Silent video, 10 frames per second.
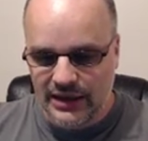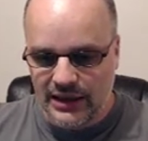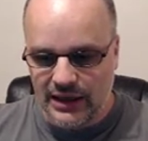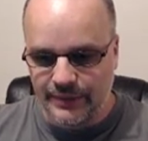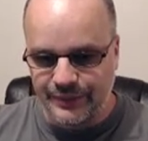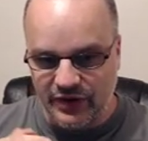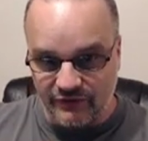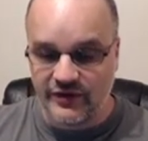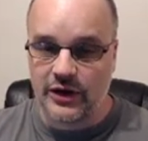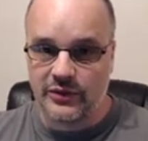um,
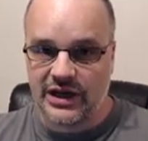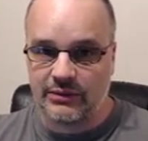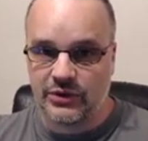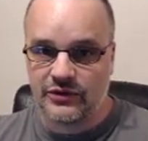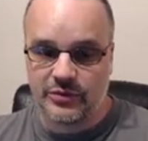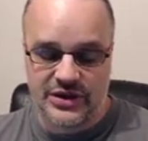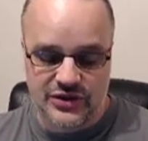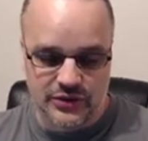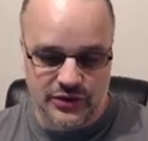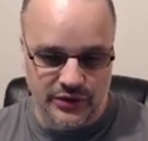follow camera from his
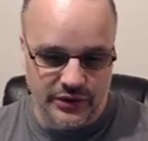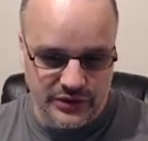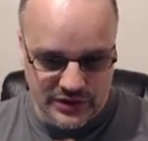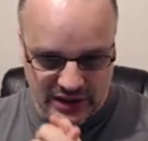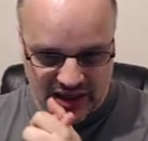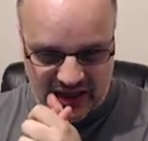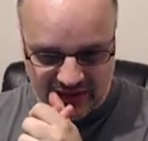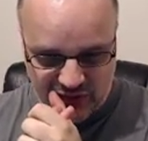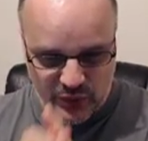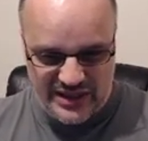tutorials, and I've
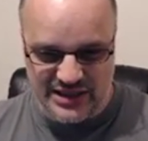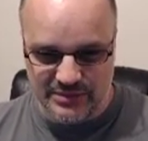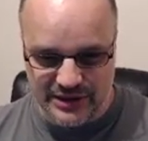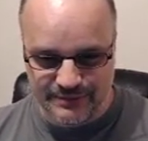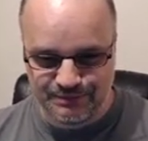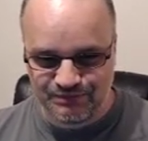tweaked it a bit.